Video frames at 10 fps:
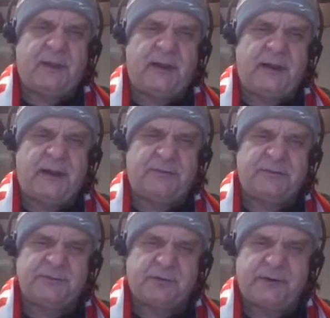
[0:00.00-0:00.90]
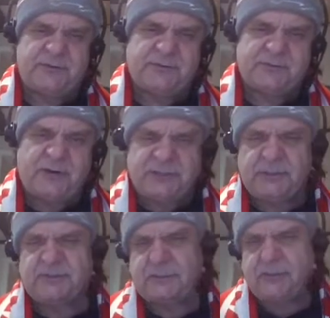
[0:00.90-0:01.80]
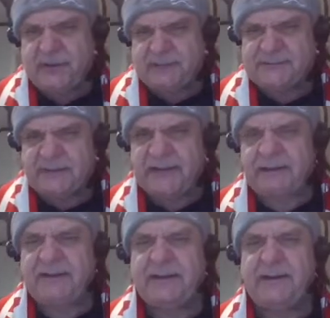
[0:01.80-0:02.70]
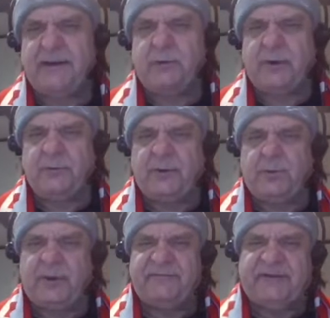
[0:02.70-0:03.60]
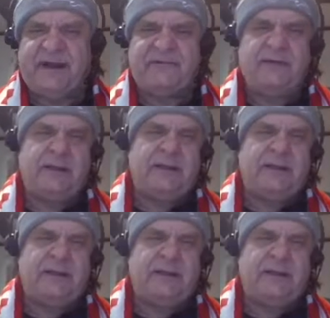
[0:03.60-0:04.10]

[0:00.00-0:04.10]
The short interest ratio is going up slightly there at 1.15.